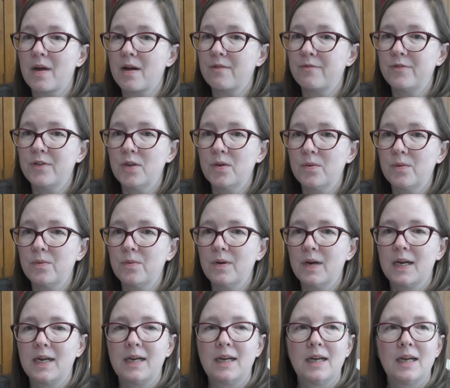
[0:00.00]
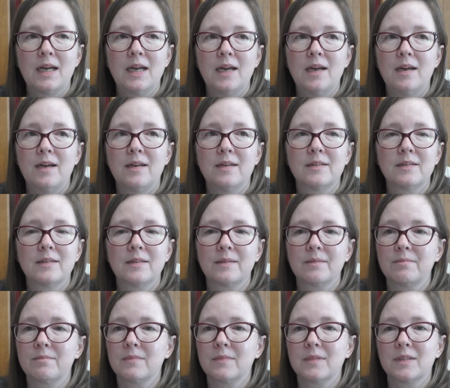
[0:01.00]
a view and
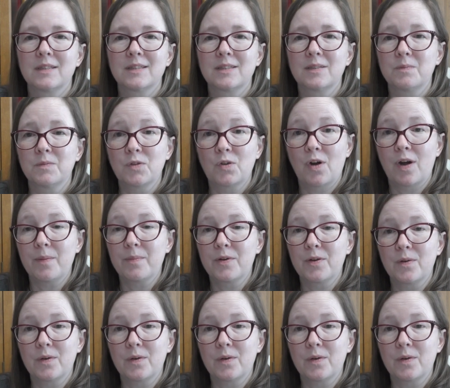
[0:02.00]
subscribe